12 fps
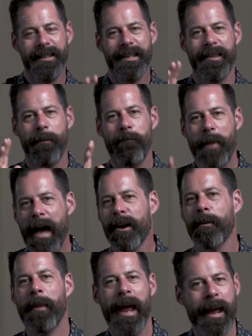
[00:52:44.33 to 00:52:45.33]
to the
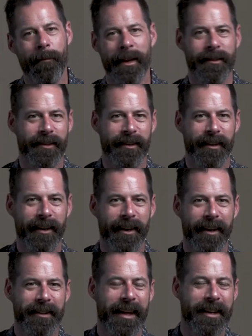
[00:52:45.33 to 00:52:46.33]
better payment
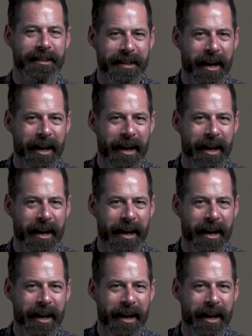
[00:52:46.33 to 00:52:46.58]
that is